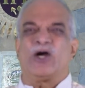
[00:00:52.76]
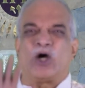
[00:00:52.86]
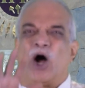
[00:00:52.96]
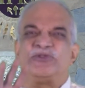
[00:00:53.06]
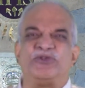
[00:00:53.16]

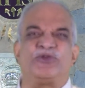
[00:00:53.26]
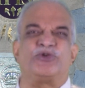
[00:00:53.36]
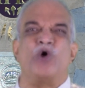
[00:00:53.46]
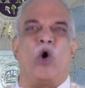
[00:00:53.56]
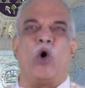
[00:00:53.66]
God
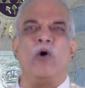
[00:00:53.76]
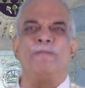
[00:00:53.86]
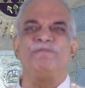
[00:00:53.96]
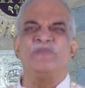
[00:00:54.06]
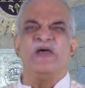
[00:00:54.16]
saw
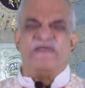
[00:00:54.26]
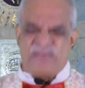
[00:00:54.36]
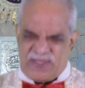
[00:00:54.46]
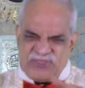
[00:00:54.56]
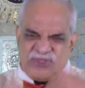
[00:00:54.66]

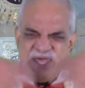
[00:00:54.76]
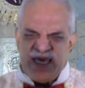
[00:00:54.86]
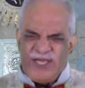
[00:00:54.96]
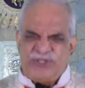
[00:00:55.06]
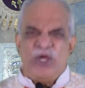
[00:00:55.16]
that
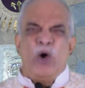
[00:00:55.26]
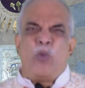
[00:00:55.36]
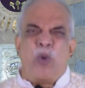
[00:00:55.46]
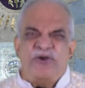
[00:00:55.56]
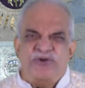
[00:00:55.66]
things
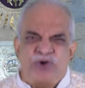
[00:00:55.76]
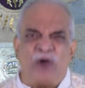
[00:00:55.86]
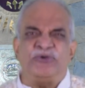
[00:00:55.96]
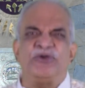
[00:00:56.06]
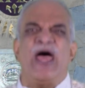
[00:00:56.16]
were
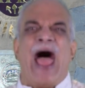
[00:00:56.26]
not